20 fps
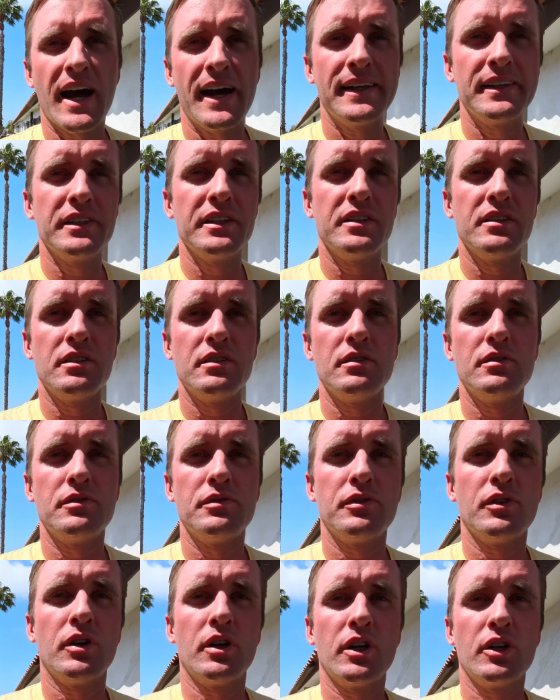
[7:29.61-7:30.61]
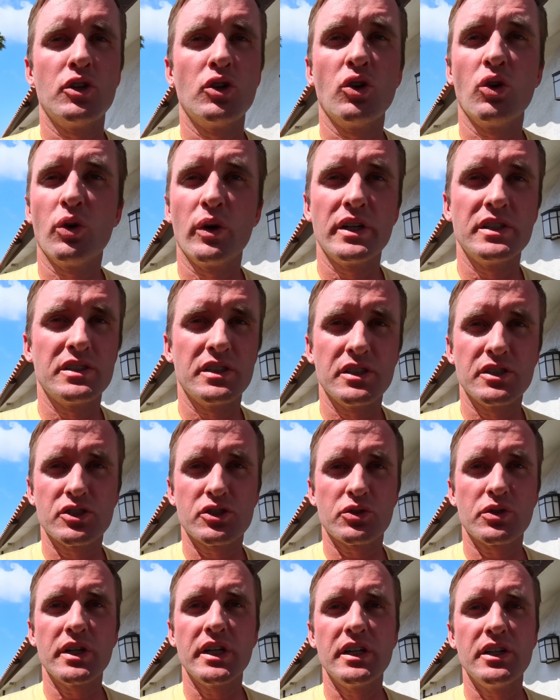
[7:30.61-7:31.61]
I live on a noisy
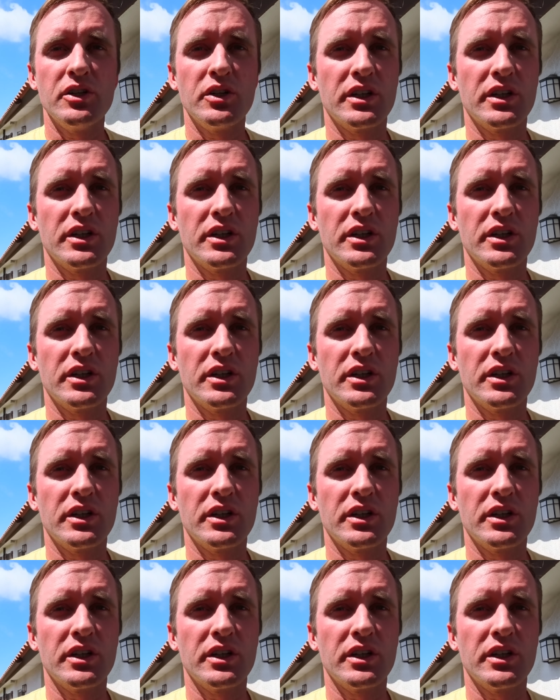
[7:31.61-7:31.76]
street.